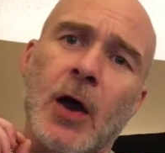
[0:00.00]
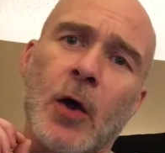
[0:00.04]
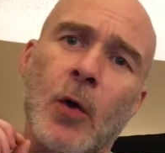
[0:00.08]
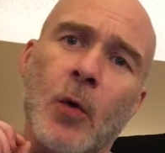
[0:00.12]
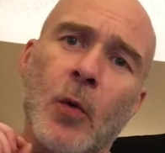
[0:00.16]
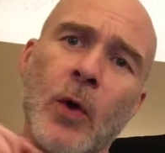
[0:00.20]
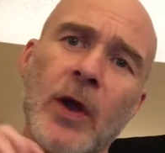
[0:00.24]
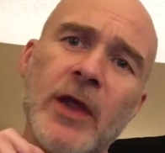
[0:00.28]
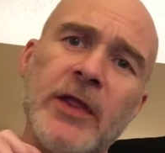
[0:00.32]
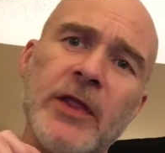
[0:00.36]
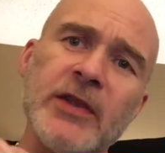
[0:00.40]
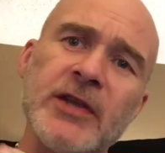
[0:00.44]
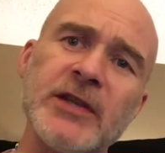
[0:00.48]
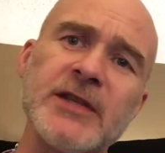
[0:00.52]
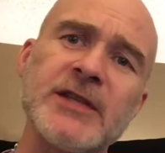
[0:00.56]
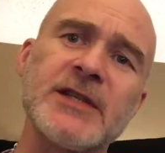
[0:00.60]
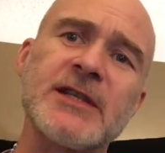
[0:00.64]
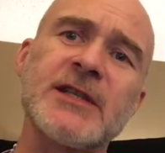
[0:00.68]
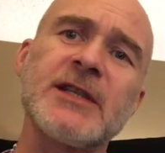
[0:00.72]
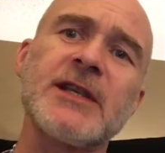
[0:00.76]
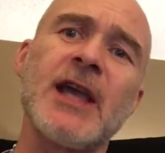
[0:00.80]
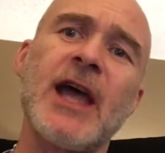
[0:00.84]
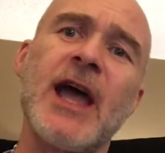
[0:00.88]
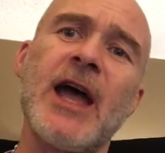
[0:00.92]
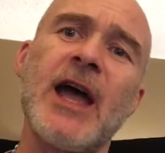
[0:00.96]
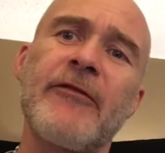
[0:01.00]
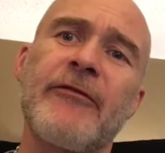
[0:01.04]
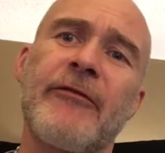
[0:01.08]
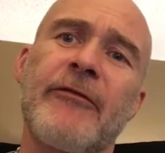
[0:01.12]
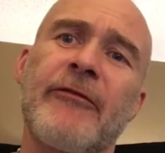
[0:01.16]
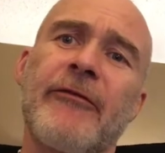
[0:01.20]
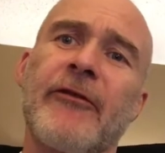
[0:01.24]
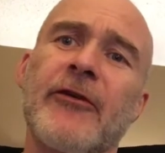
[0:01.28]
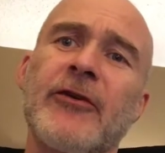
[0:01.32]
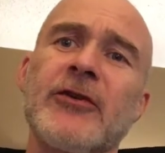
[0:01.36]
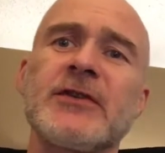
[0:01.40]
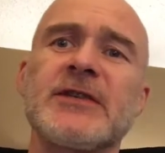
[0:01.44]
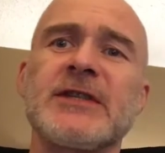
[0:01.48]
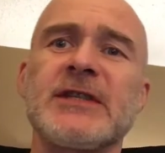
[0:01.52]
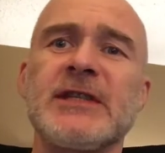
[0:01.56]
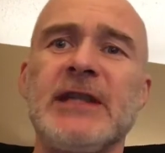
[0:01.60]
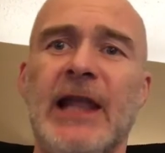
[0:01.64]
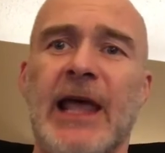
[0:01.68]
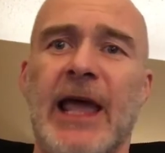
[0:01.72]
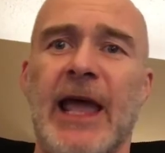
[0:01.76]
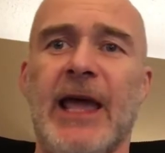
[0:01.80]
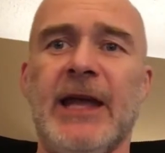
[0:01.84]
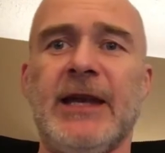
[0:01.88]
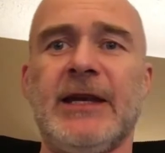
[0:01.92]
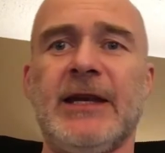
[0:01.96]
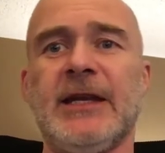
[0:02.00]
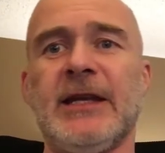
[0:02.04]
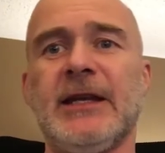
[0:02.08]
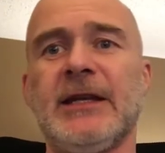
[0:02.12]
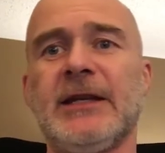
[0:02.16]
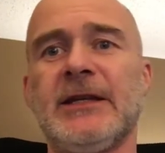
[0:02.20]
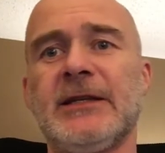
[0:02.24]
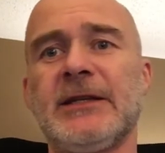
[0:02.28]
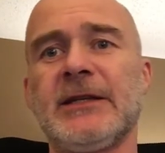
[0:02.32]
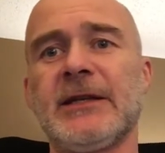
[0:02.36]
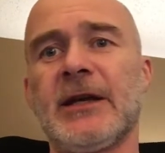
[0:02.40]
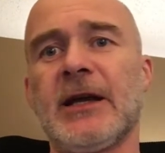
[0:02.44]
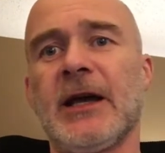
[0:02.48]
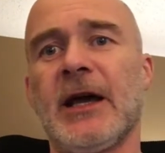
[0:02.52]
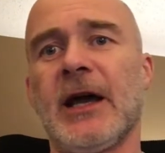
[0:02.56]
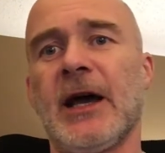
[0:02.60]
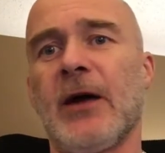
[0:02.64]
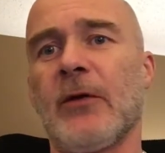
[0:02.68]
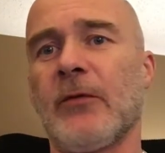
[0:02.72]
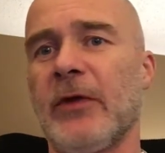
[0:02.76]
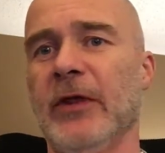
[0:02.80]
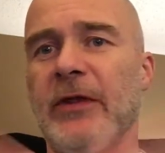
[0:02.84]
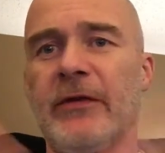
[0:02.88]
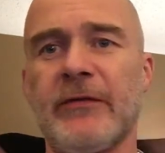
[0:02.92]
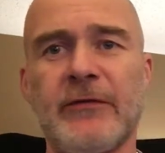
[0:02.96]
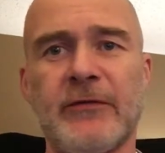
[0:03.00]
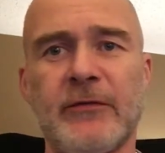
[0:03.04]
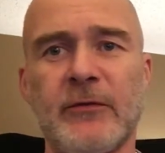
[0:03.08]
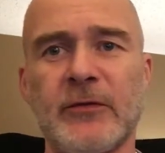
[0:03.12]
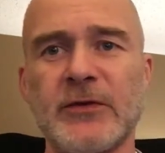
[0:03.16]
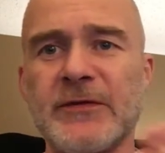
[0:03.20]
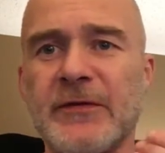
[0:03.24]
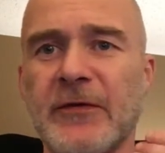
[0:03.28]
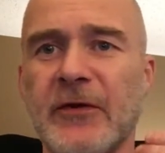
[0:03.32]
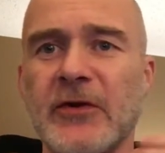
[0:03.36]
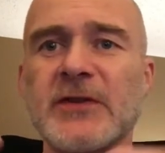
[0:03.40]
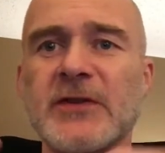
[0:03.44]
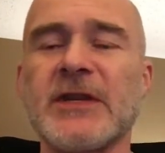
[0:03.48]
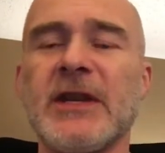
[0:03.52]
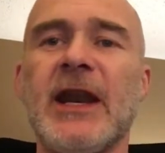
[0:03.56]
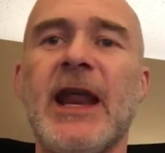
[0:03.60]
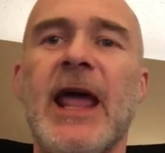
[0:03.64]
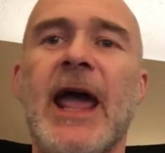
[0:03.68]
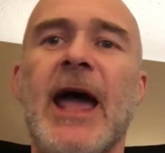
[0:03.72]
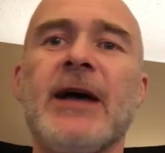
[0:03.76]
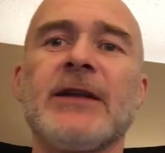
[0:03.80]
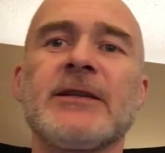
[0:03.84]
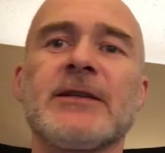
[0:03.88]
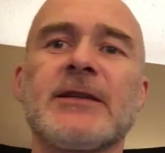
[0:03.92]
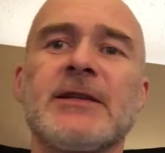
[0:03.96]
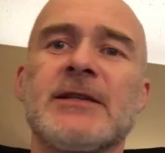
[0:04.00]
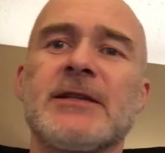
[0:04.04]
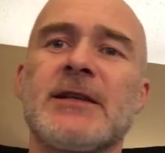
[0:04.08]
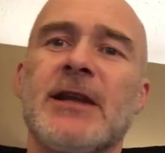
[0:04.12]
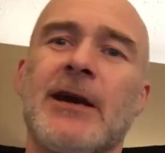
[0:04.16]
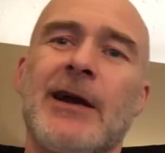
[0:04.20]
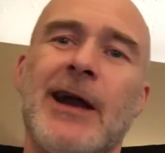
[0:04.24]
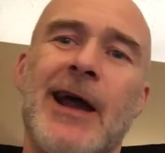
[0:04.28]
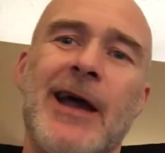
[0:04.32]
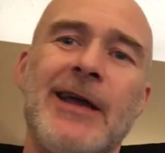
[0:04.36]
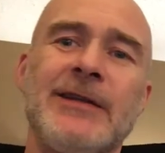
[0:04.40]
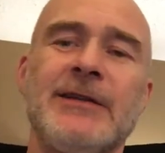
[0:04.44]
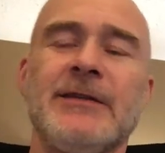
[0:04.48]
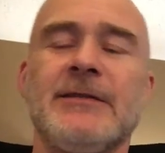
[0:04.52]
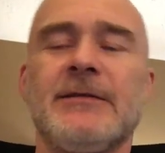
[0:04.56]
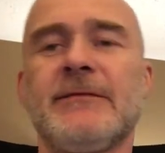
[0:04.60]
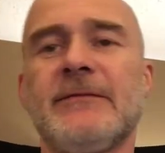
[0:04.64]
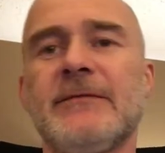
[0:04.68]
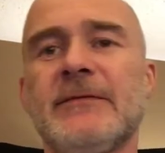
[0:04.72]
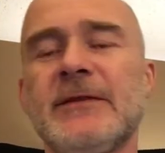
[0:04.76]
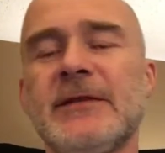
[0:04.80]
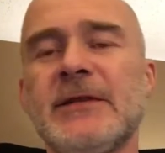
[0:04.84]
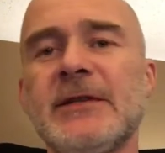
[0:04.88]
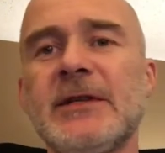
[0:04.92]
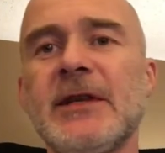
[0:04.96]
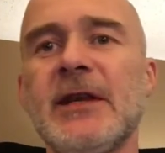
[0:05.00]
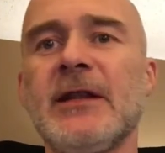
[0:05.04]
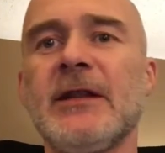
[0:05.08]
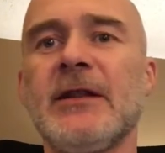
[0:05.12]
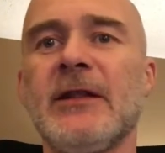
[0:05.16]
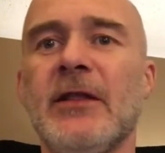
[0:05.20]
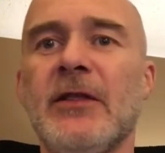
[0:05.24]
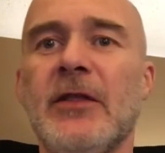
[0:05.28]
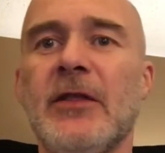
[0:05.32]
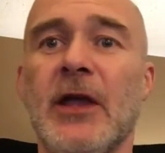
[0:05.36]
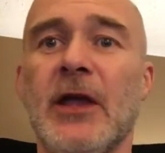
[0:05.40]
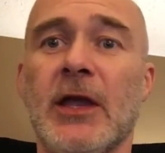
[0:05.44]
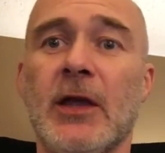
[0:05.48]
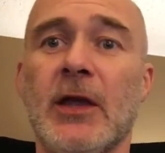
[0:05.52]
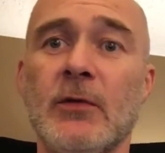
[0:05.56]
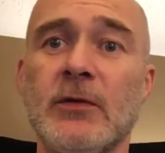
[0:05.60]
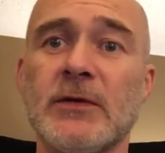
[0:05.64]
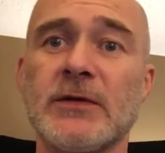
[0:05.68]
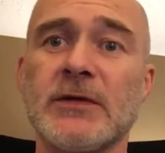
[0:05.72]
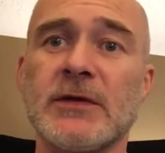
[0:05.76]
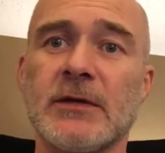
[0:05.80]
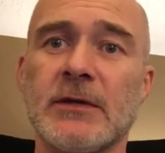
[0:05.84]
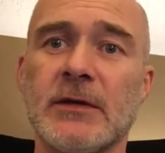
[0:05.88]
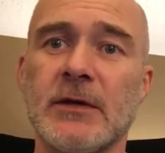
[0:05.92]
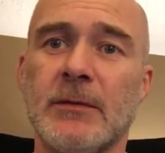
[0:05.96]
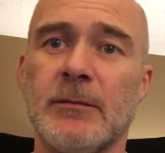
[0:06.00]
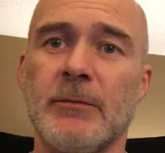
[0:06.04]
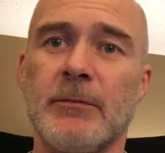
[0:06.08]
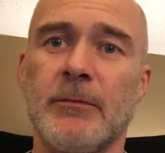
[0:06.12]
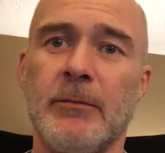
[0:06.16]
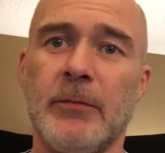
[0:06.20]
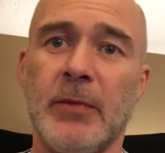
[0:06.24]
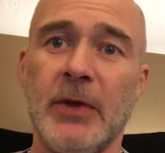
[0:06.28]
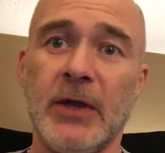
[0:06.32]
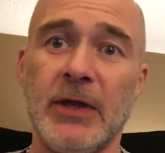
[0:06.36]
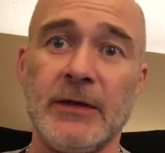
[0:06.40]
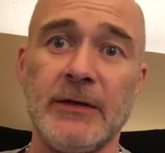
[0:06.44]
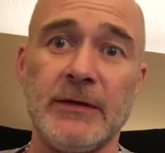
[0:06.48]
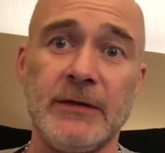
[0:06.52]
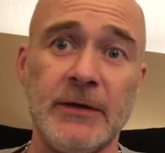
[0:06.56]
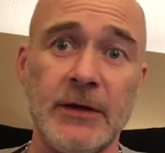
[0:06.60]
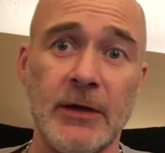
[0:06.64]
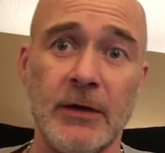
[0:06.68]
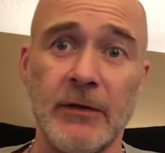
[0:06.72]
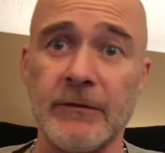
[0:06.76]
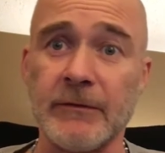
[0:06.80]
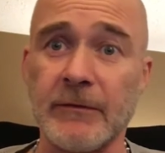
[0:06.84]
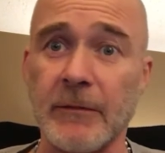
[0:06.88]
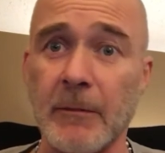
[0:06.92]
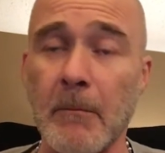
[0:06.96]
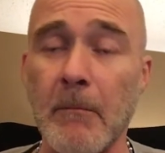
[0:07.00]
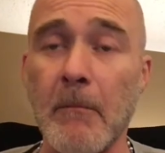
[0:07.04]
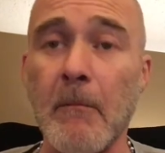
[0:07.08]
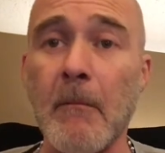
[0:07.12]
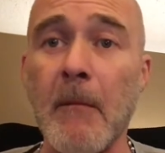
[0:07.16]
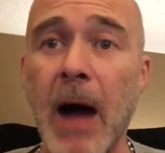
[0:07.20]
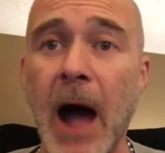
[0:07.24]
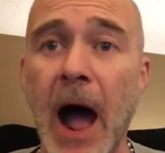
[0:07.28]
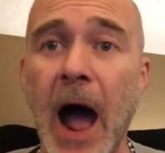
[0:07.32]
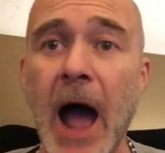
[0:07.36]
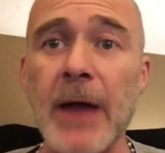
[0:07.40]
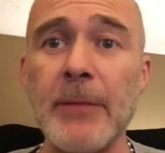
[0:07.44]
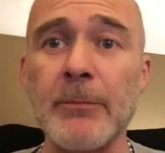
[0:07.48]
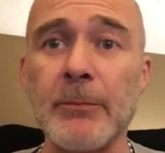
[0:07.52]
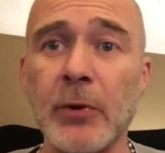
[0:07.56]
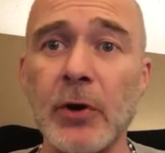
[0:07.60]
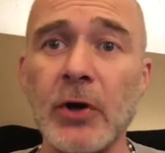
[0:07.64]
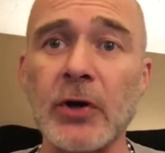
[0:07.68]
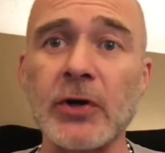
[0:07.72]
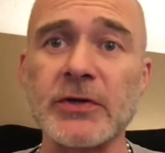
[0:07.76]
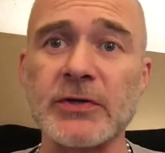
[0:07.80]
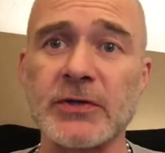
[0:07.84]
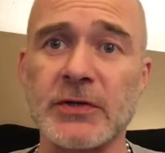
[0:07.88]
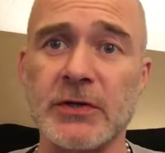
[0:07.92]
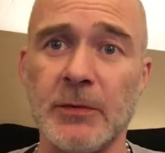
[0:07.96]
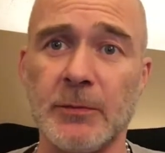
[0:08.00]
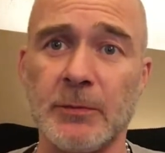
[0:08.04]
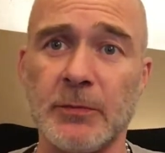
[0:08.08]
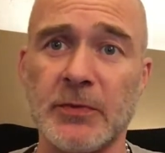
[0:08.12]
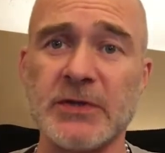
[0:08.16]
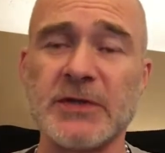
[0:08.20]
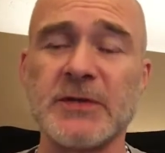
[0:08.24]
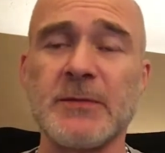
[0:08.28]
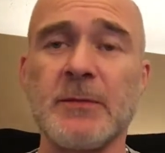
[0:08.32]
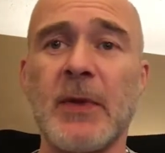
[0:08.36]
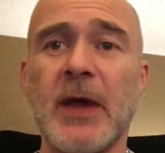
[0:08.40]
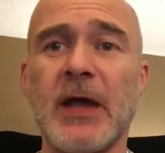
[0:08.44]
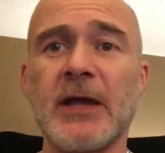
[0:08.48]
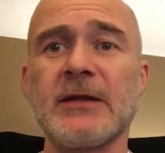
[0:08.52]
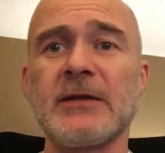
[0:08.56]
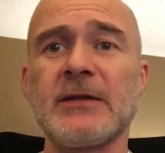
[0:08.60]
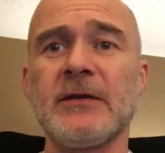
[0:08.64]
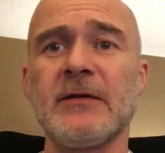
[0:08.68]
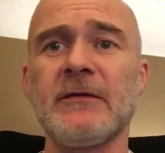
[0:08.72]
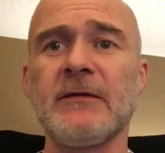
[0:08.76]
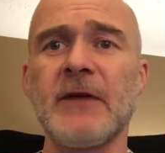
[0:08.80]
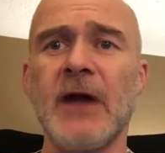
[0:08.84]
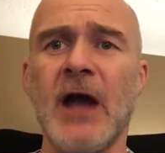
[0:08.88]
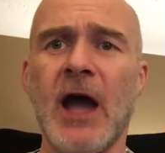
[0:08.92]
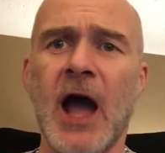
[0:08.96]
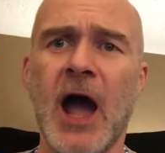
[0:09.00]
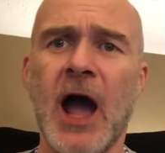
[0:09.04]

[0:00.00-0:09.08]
when this had first landed, when it was first announced, etc., I didn't think it was a big deal from my personal perspective.